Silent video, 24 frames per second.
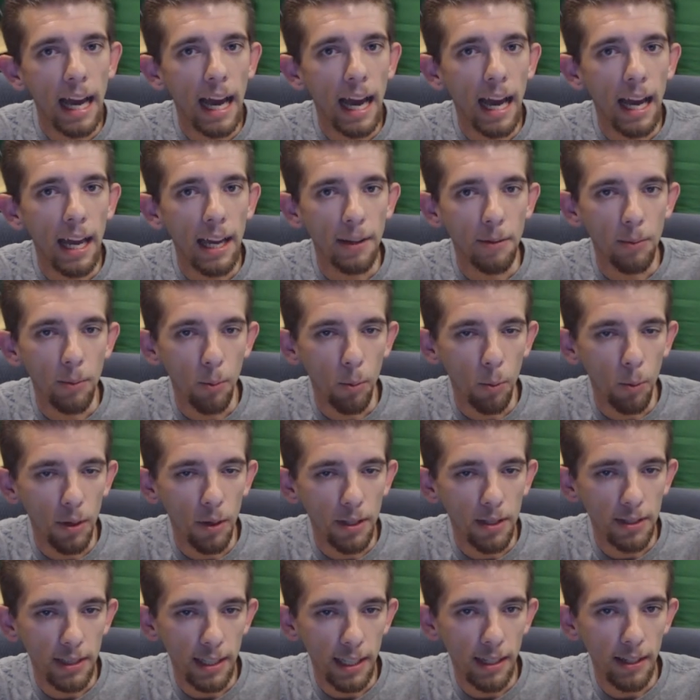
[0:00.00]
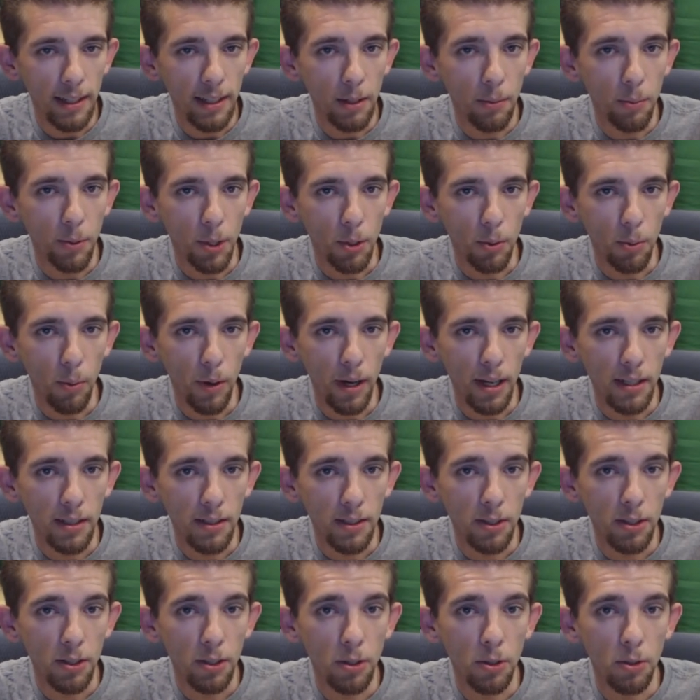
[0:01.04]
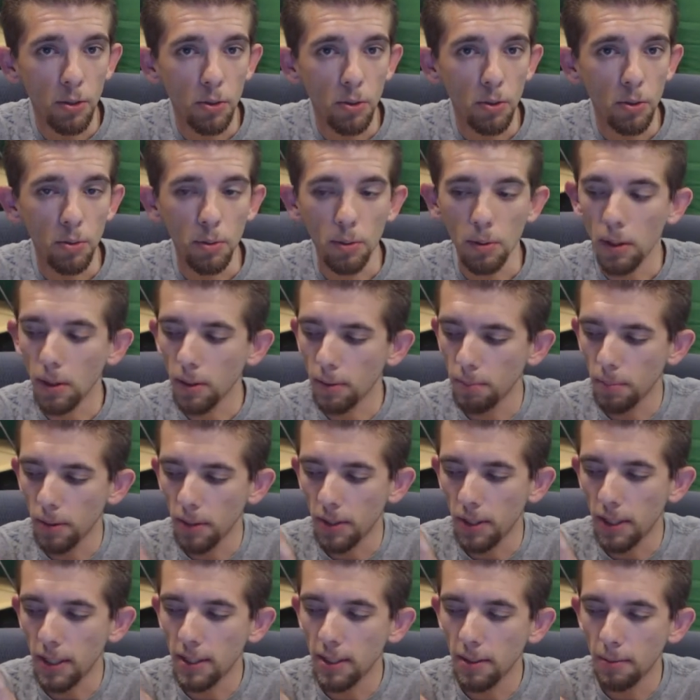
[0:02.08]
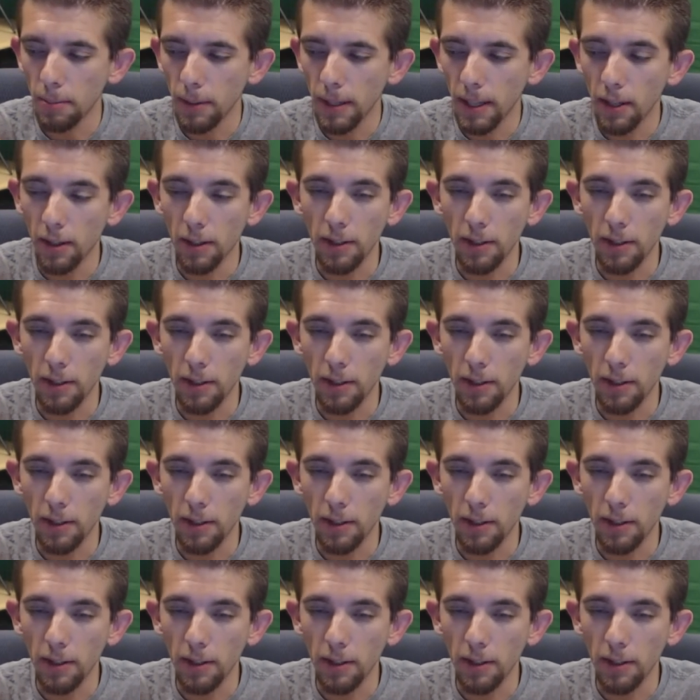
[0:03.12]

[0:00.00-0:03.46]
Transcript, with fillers: I was getting requests to participate,